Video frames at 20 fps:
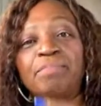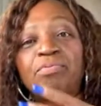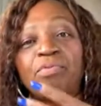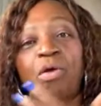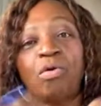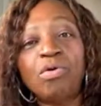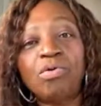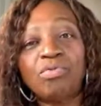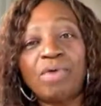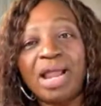
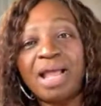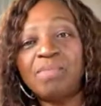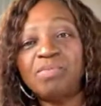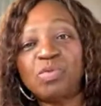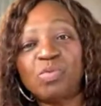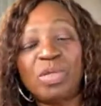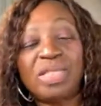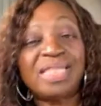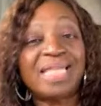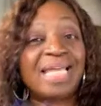programs
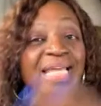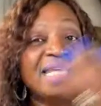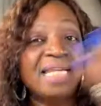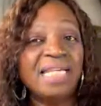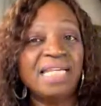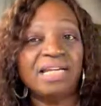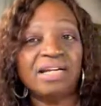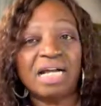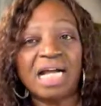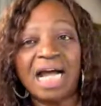within
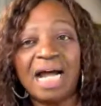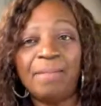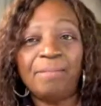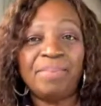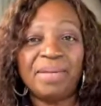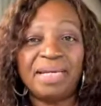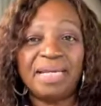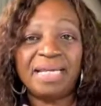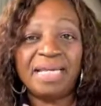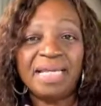their
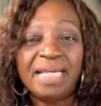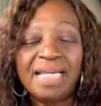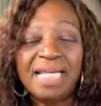company